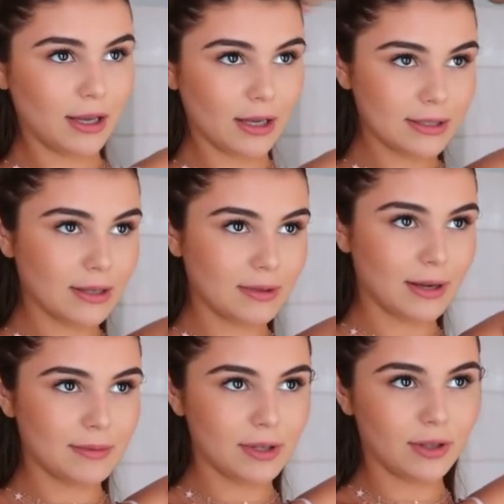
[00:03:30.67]
because
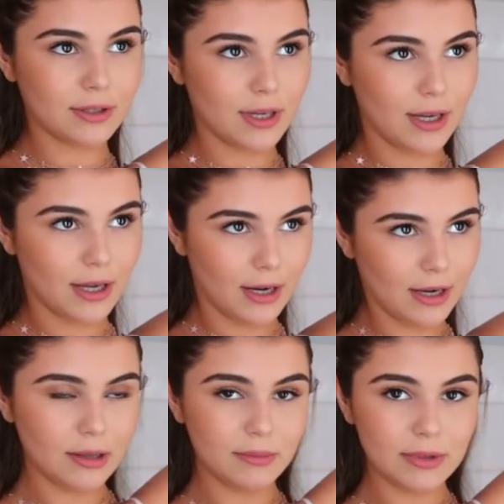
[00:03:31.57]
sometimes it looks good,
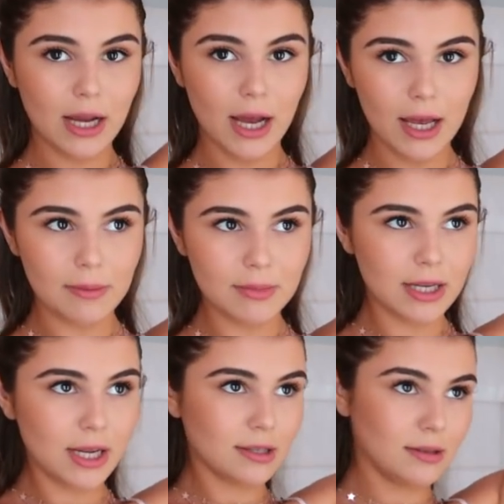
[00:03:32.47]
sometimes it
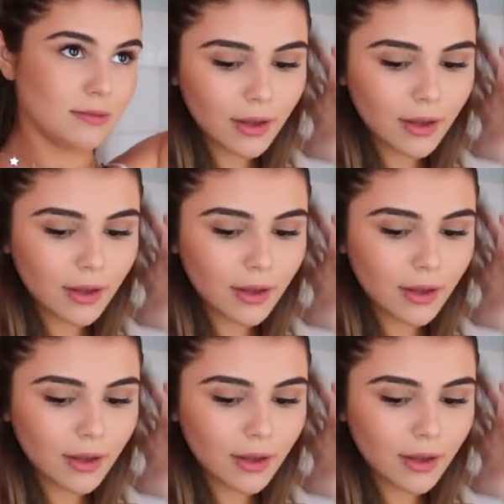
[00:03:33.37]
doesn't.